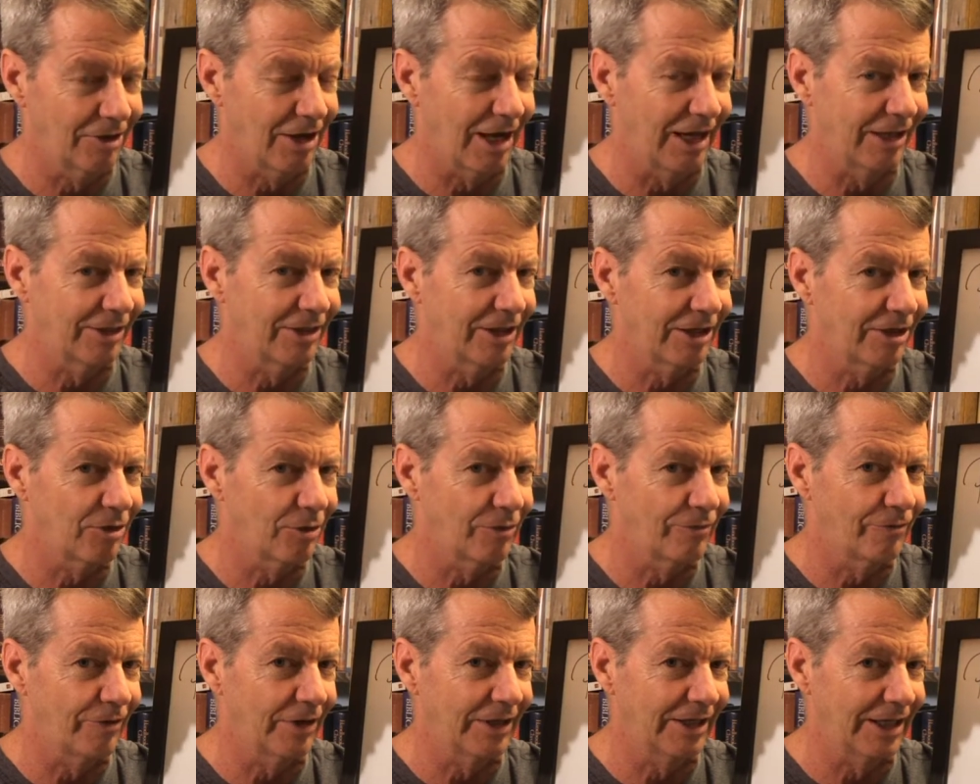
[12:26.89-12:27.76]
I think you'll
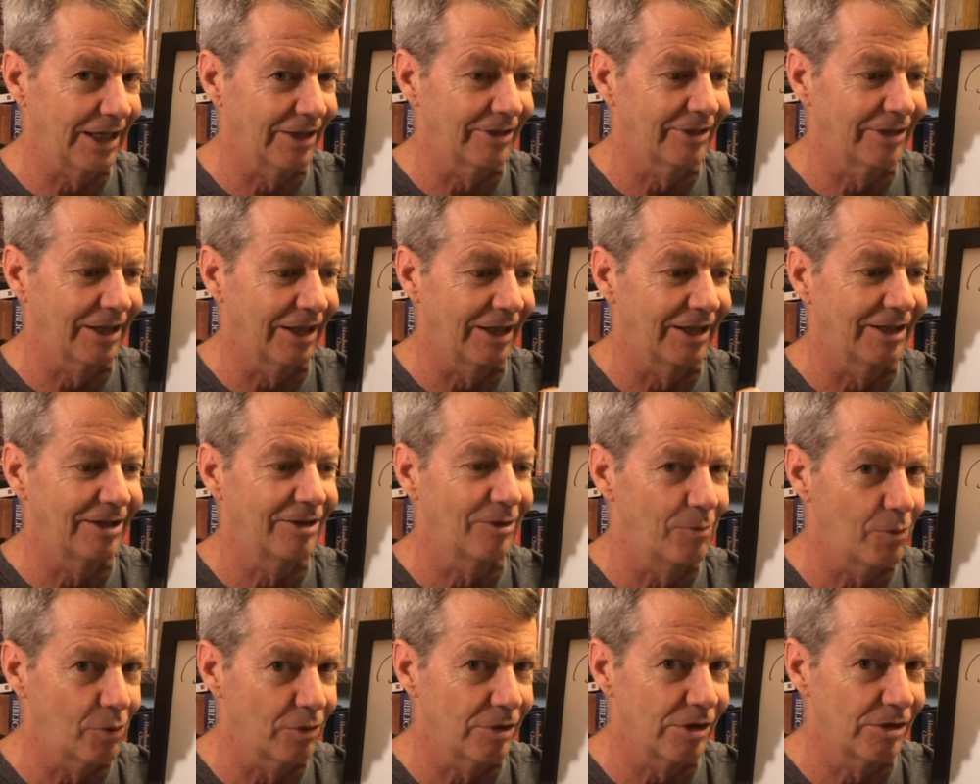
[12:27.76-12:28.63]
find out that the
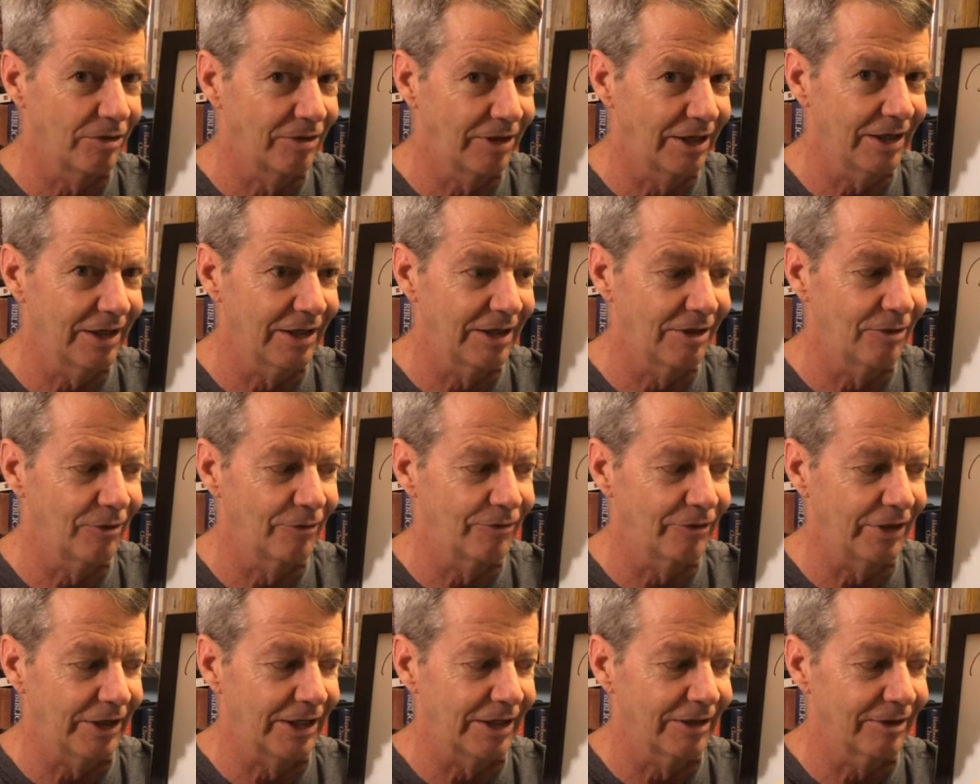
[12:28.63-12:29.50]
more you dig, you'll
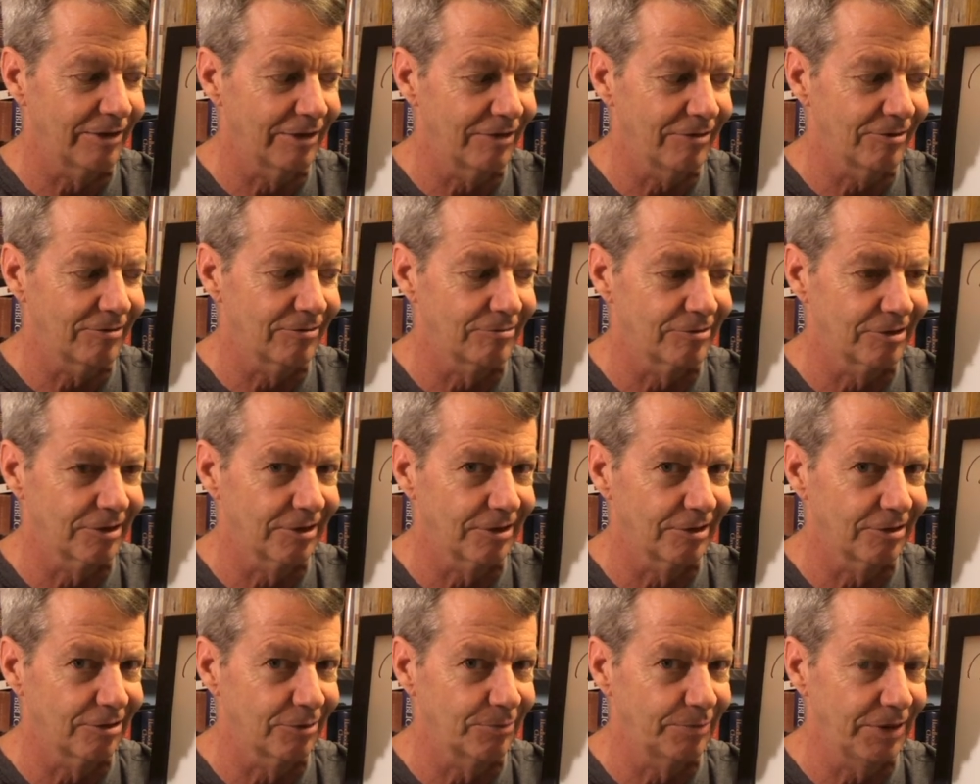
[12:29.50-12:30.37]
find out these are really
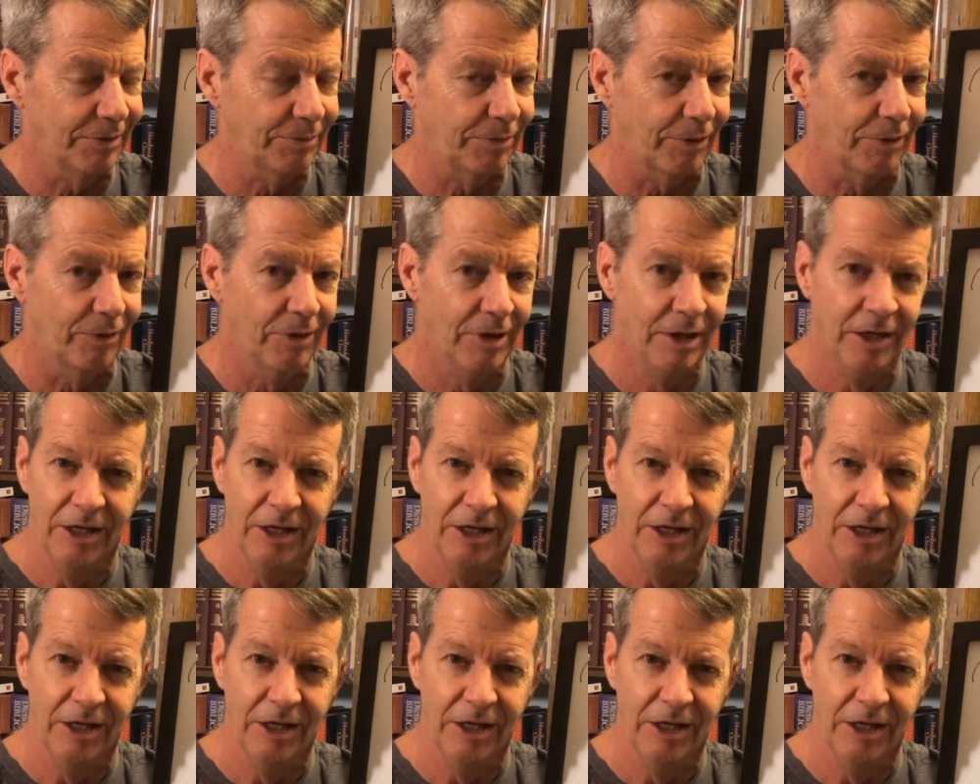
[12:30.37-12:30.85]
good people.